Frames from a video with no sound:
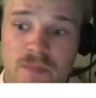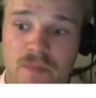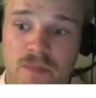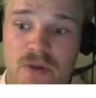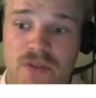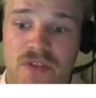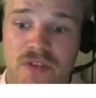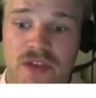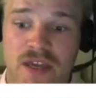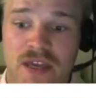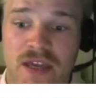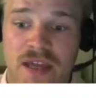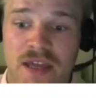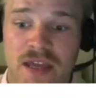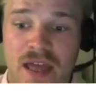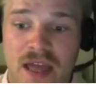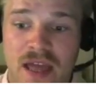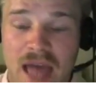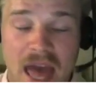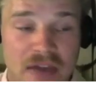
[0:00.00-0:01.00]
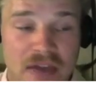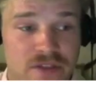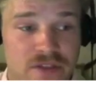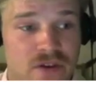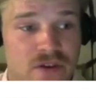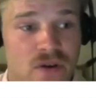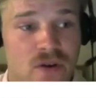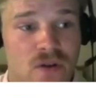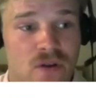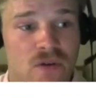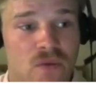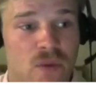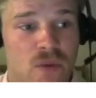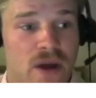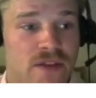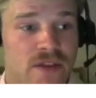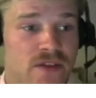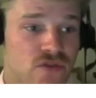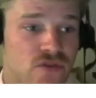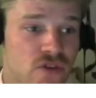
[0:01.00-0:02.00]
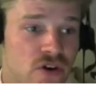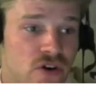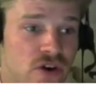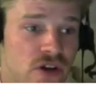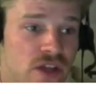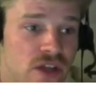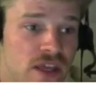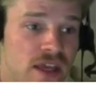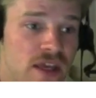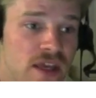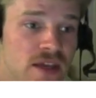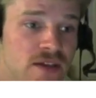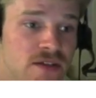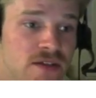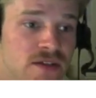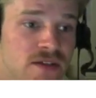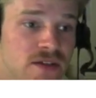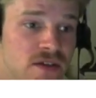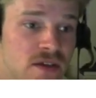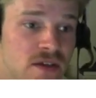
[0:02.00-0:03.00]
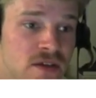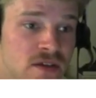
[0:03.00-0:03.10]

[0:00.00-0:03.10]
But the ethanol, where the drug is